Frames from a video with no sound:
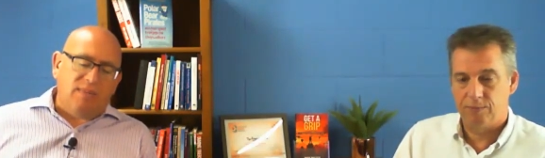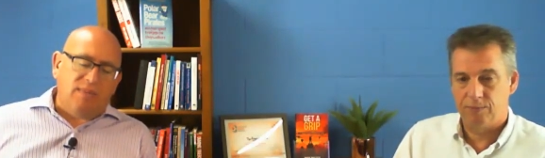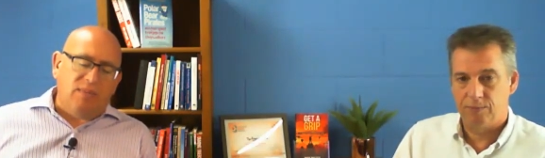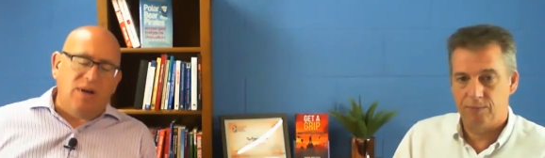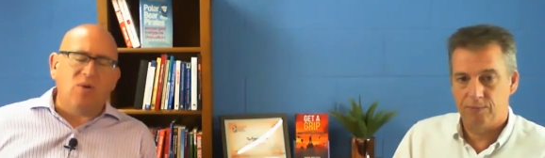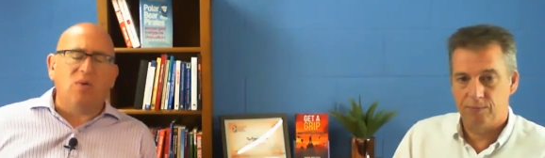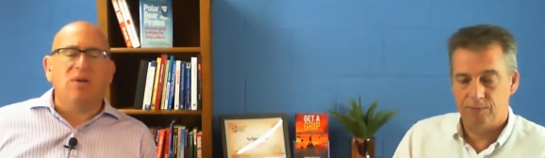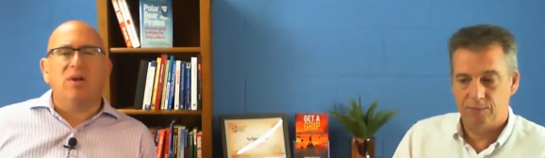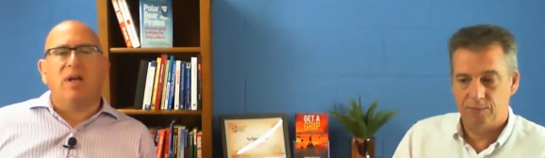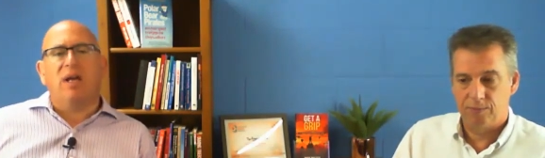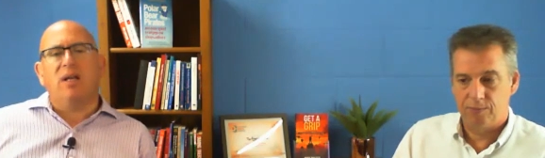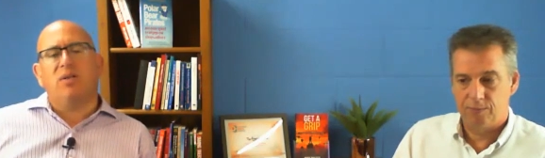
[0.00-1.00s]
Speaker 1: we're not
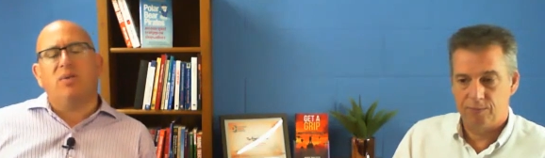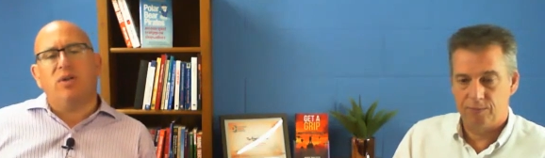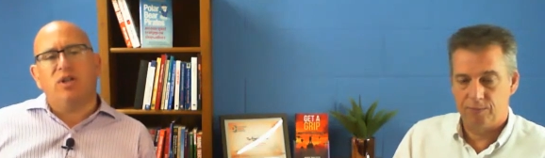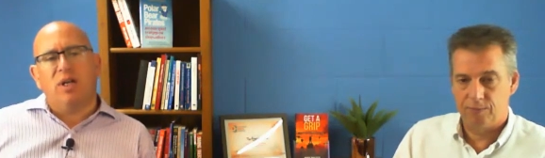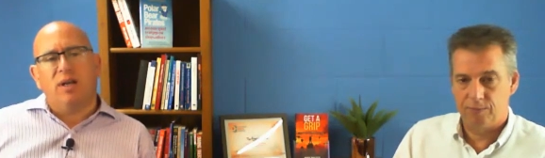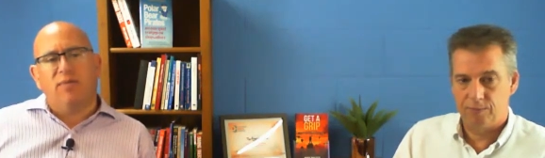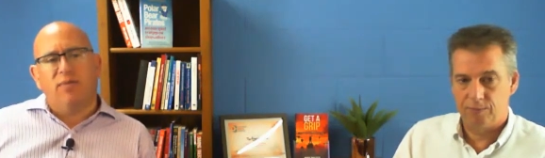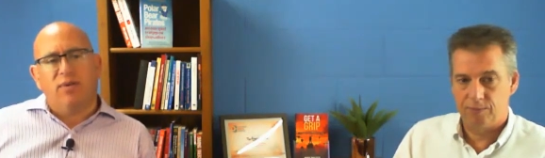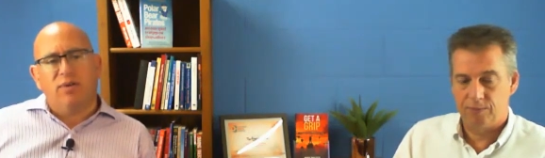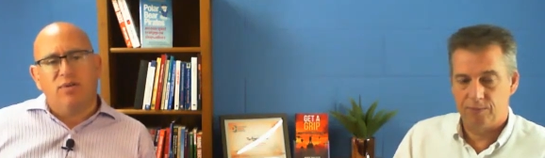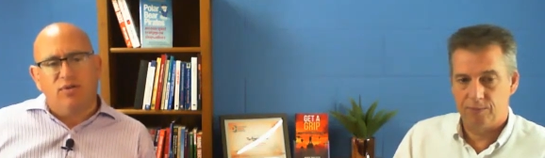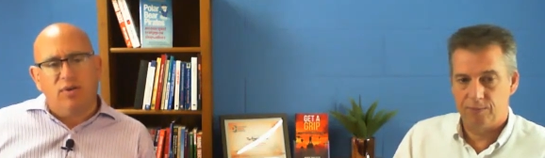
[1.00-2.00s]
looking to achieve
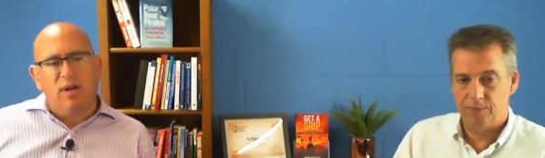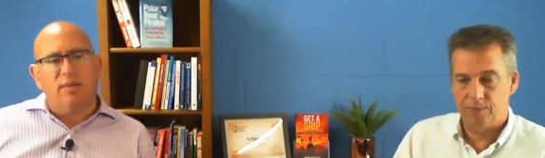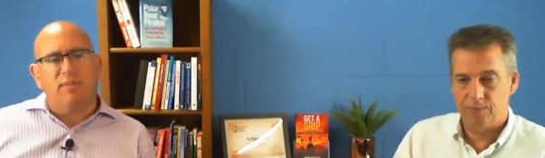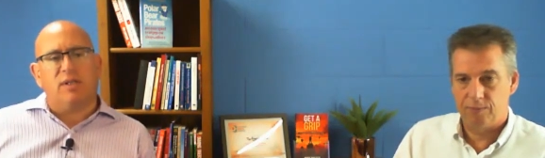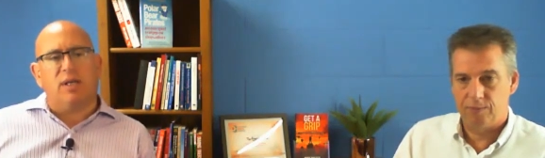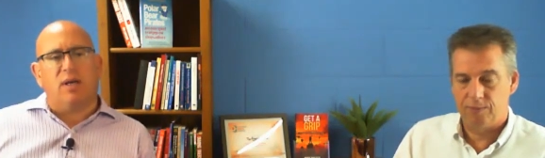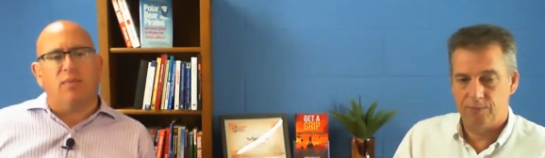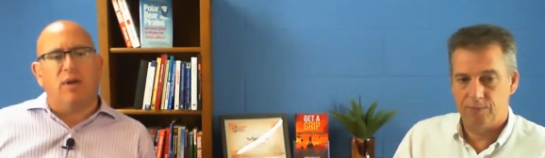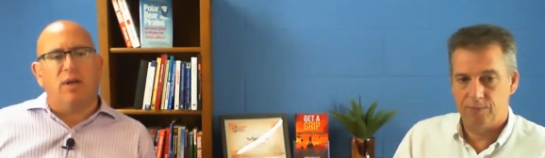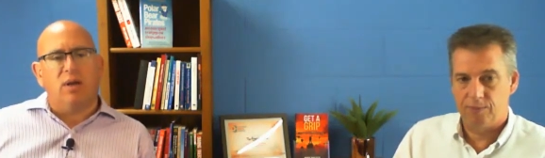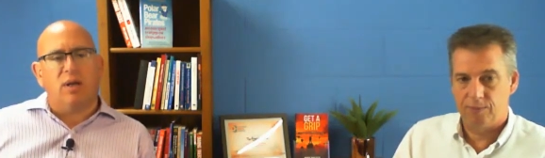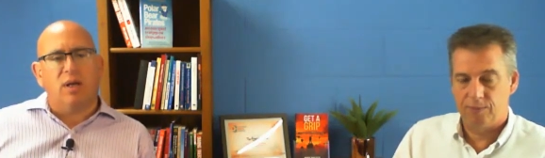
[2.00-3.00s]
dreams here,
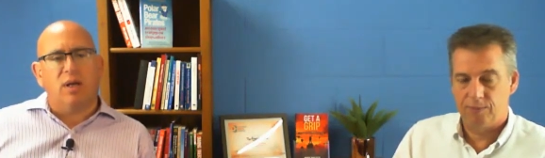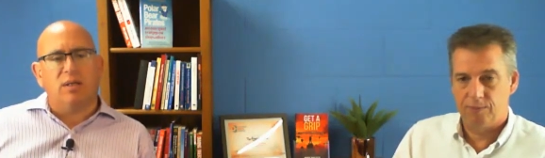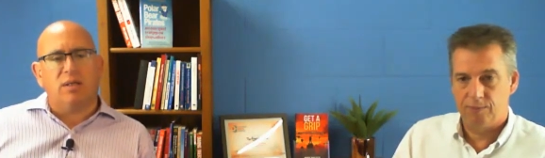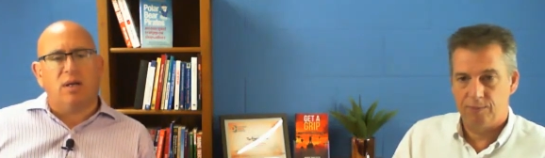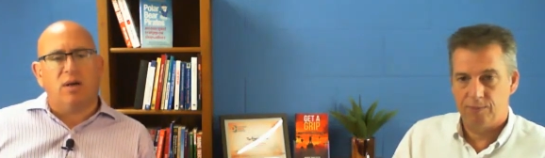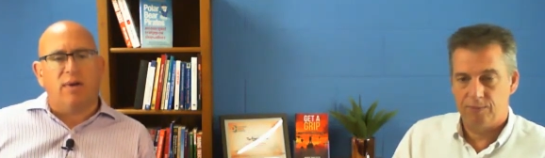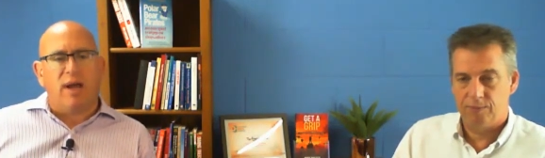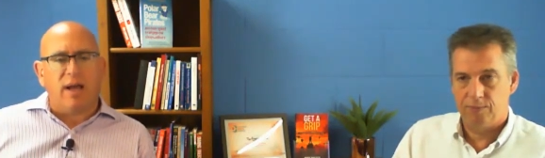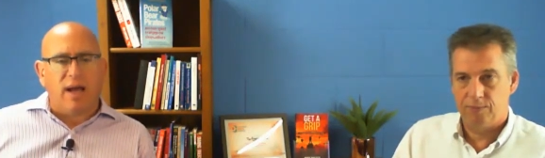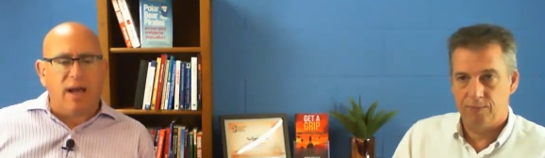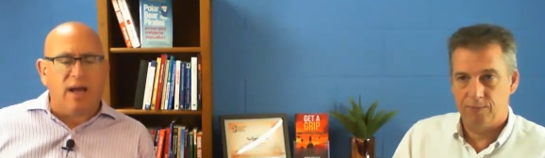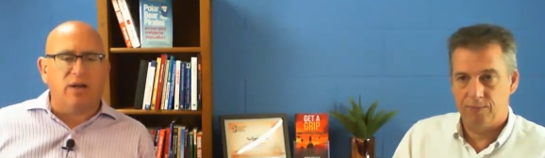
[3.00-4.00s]
we're looking to
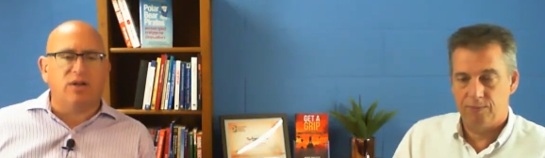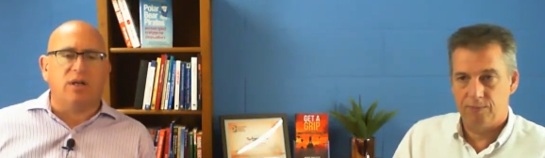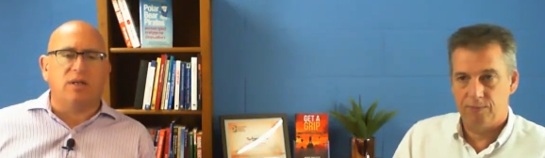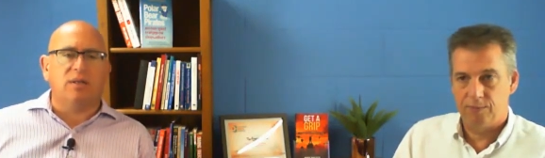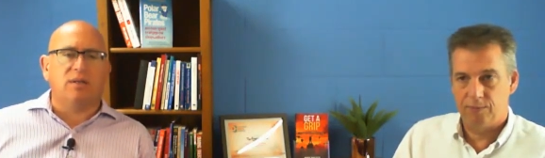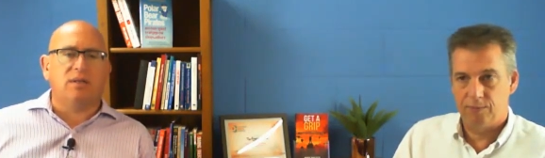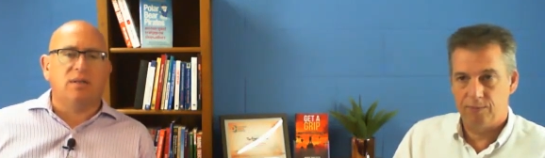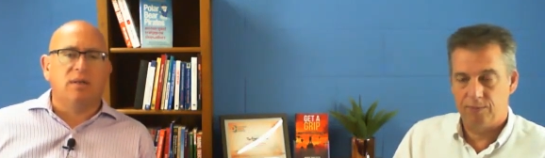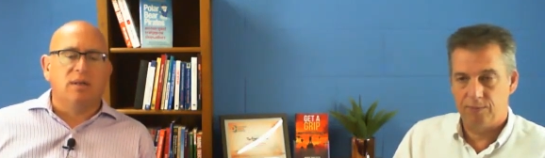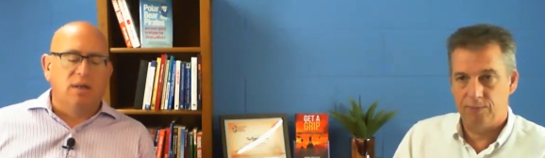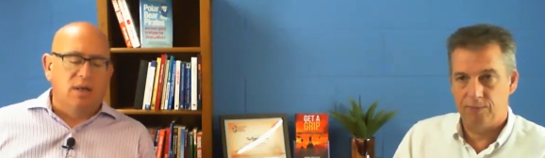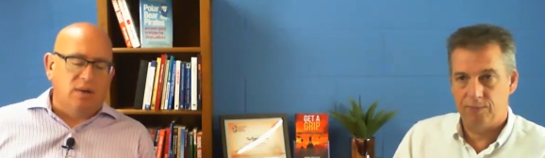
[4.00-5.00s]
create actions.
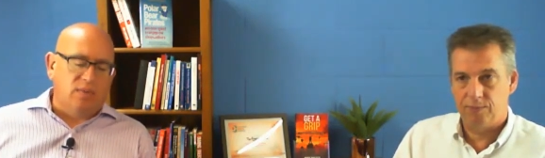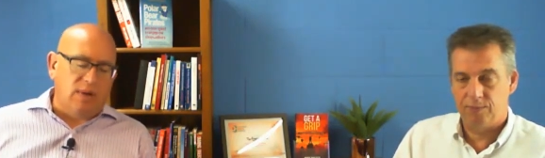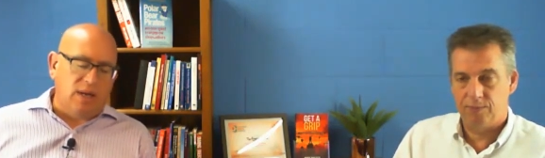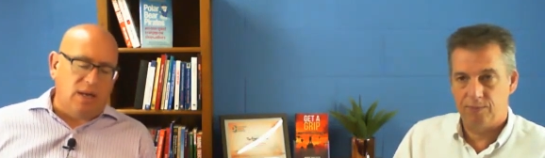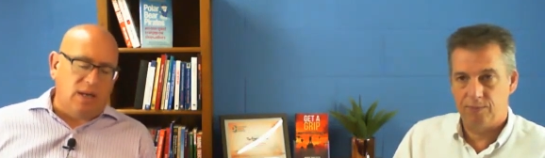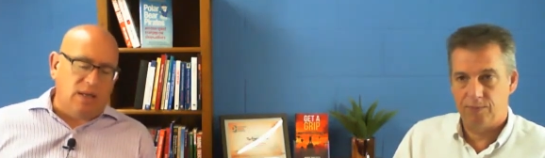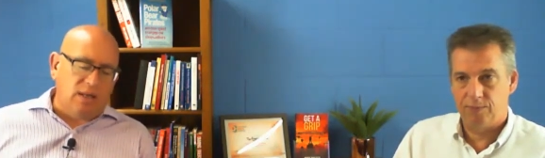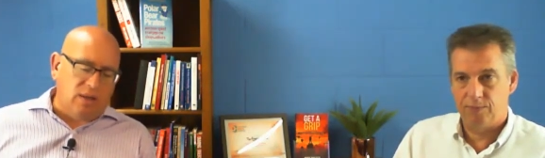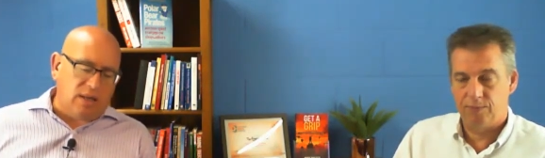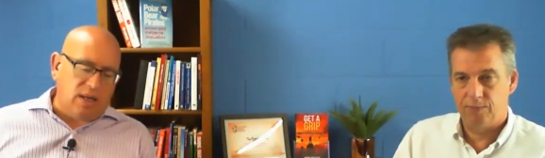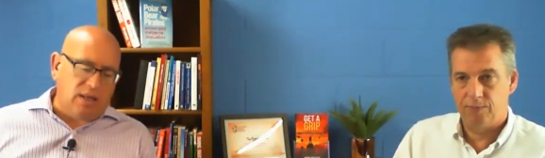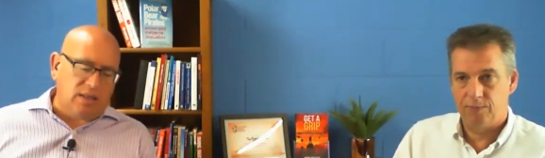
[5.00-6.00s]
We're
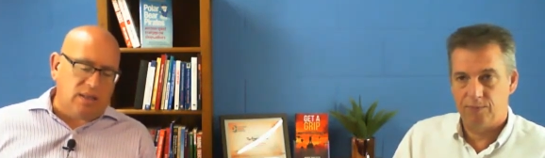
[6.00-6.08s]
looking